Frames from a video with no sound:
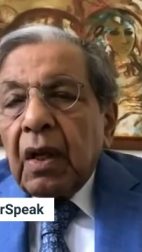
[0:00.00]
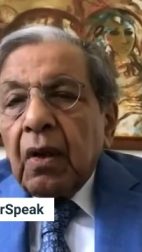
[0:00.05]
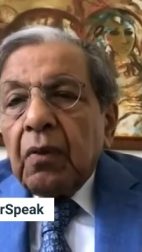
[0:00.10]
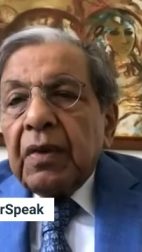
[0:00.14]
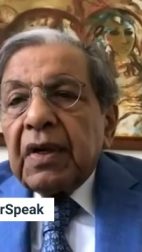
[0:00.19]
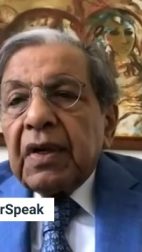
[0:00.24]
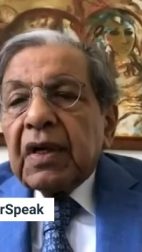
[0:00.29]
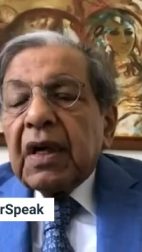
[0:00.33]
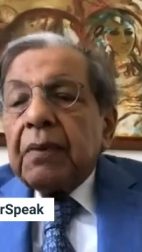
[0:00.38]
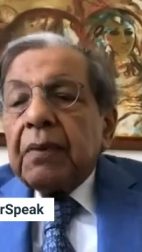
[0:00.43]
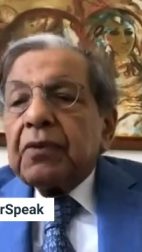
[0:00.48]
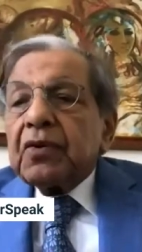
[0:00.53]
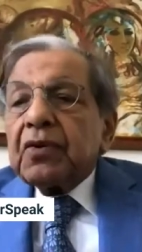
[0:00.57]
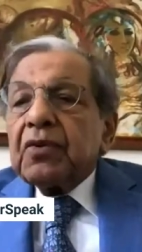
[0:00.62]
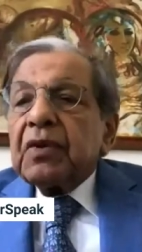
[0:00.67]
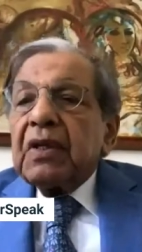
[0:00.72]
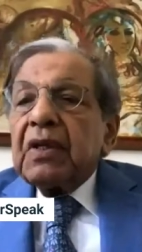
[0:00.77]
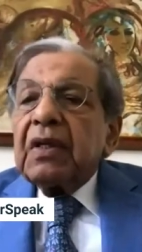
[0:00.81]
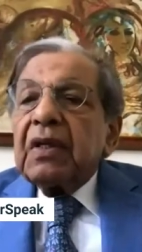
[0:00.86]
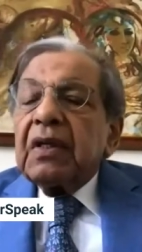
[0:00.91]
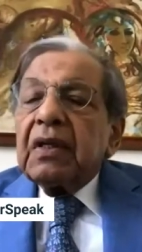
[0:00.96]
When it comes to
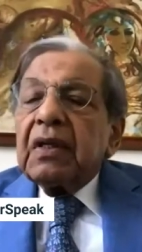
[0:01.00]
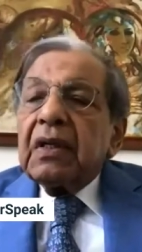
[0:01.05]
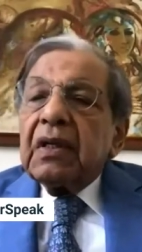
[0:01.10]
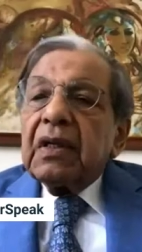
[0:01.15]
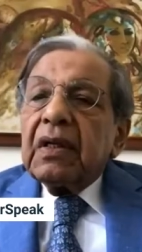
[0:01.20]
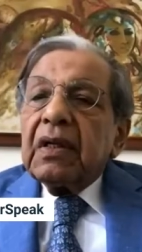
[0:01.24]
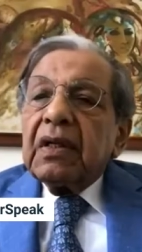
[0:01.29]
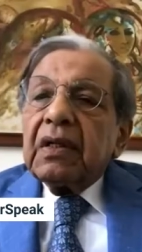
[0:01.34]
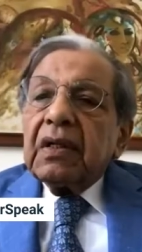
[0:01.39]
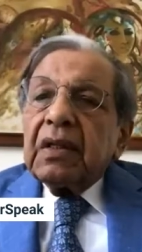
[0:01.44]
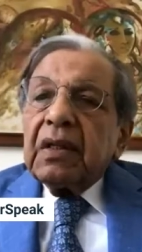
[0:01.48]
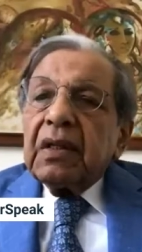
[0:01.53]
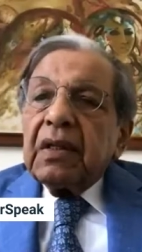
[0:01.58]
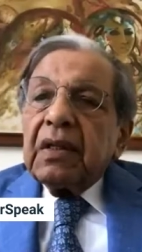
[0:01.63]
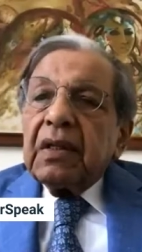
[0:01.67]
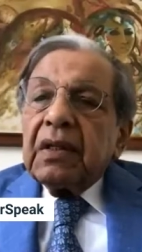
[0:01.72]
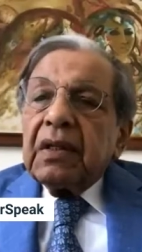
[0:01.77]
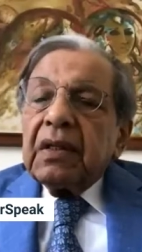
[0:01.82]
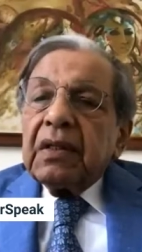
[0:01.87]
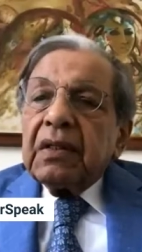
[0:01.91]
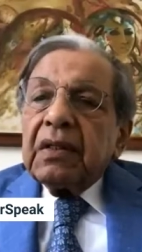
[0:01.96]
the
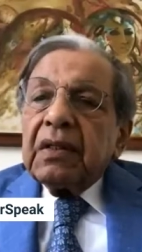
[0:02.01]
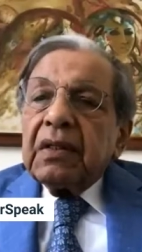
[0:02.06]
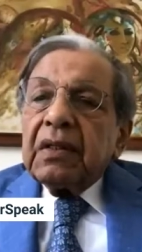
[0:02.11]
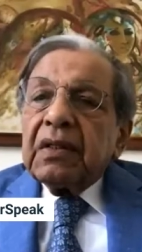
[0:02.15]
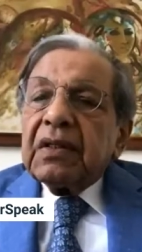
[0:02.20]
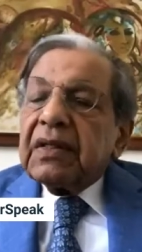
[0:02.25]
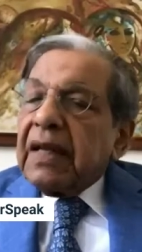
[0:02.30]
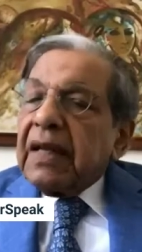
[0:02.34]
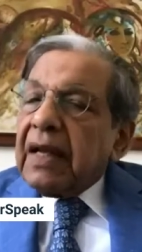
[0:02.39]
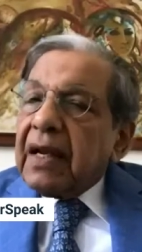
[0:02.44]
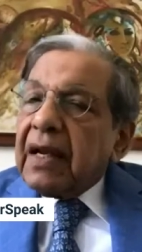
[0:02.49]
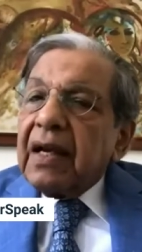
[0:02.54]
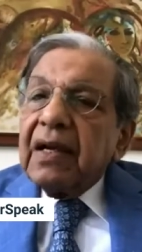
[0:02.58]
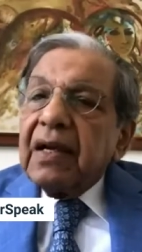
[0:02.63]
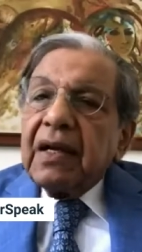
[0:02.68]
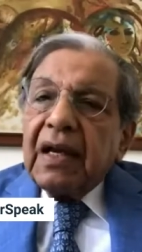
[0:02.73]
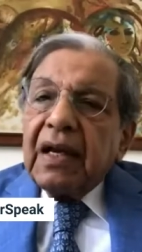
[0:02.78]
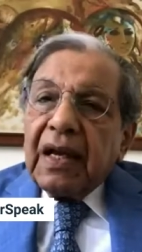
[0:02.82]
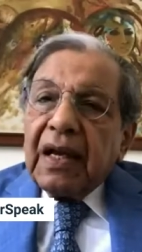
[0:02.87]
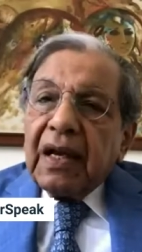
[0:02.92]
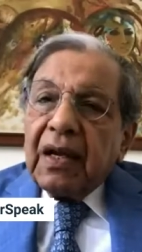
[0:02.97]

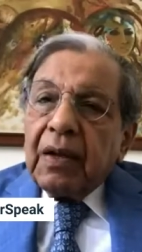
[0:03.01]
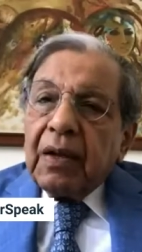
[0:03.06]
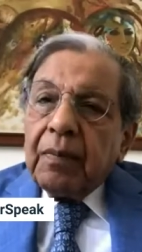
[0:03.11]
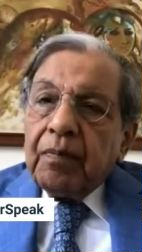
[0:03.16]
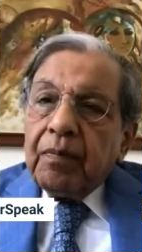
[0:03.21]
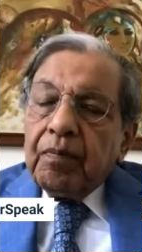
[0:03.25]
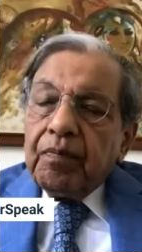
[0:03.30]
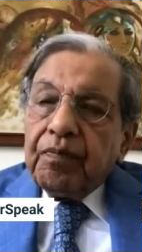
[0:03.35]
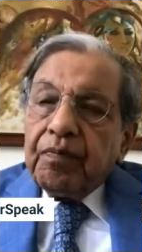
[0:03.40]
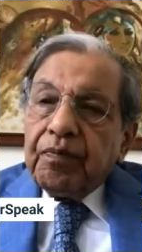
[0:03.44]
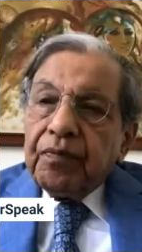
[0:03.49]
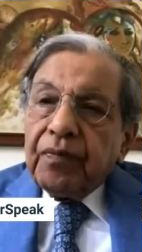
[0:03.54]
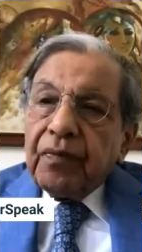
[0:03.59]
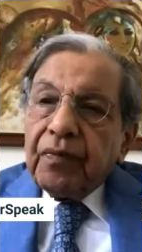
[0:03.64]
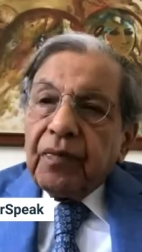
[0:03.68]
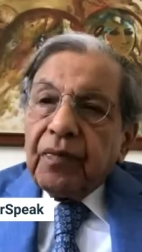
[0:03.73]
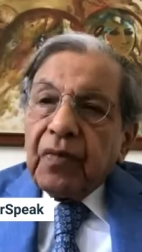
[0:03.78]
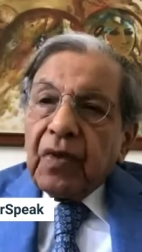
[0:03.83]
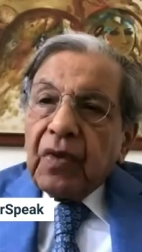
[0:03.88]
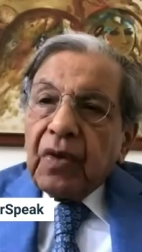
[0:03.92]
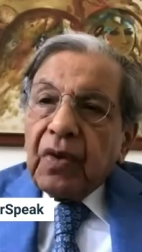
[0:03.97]
second leg
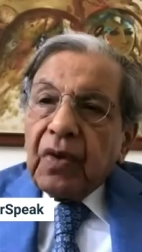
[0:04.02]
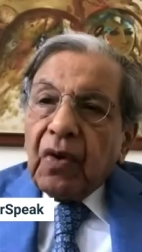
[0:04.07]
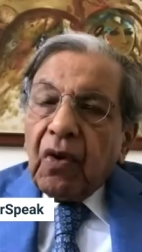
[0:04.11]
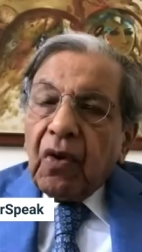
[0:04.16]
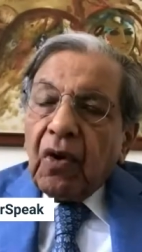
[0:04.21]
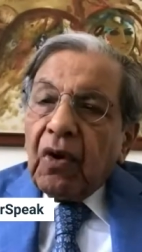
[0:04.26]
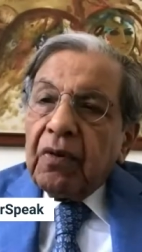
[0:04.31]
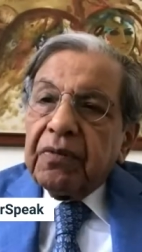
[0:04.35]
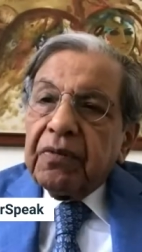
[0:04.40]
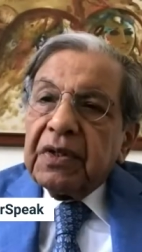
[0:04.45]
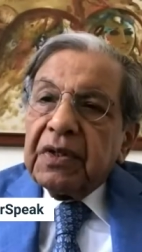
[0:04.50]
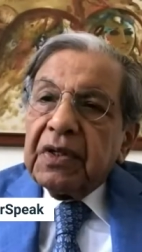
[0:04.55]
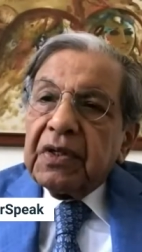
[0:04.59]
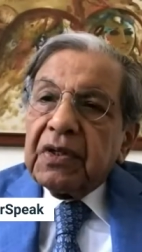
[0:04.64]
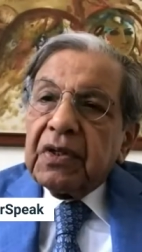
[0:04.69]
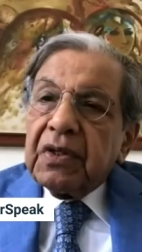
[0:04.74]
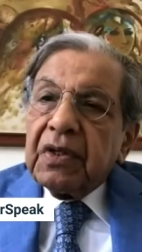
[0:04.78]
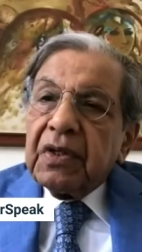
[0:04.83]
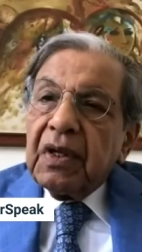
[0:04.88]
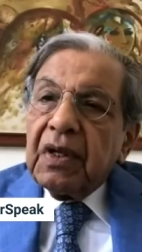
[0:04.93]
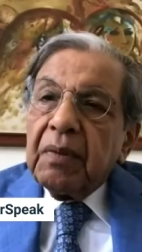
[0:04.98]
of this
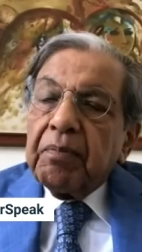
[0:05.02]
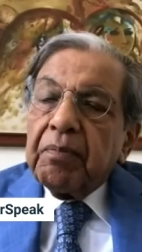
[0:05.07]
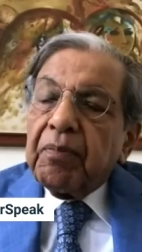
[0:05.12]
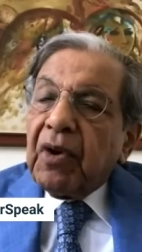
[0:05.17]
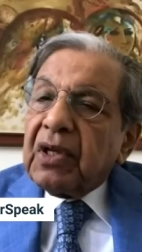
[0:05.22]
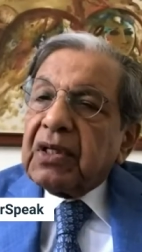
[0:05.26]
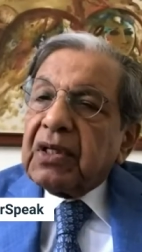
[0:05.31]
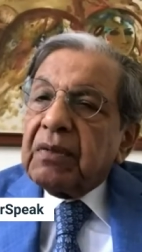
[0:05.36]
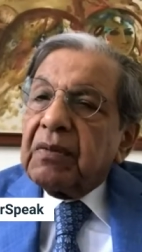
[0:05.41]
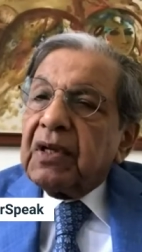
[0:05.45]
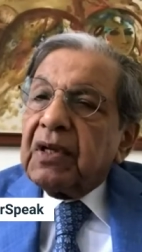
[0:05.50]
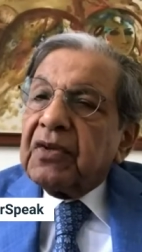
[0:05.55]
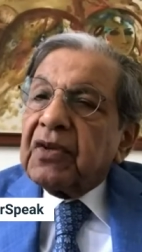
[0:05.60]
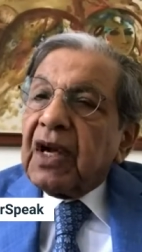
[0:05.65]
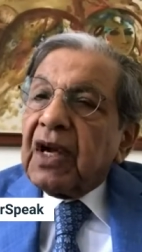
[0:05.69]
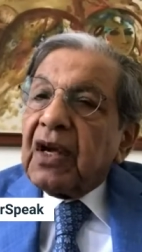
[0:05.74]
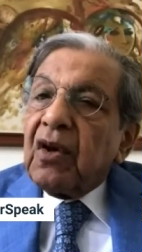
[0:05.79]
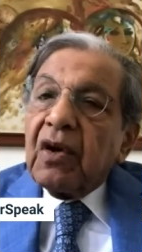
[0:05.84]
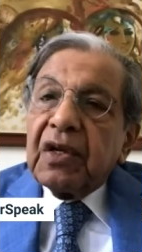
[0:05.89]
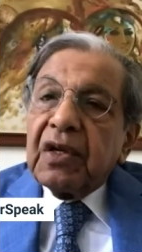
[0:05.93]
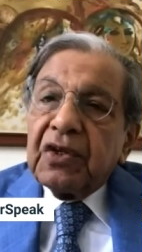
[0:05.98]
impossible
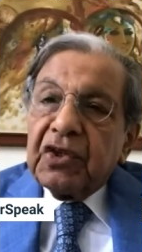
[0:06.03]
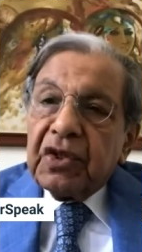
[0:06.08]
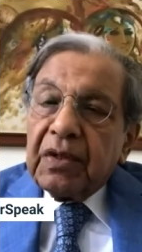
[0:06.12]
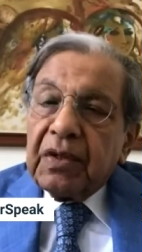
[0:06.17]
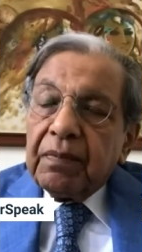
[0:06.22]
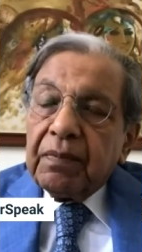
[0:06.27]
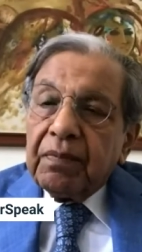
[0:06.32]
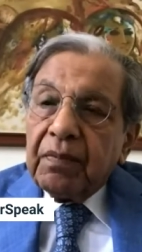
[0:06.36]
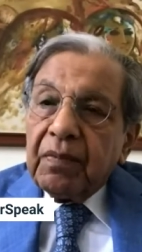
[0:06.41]
trilogy,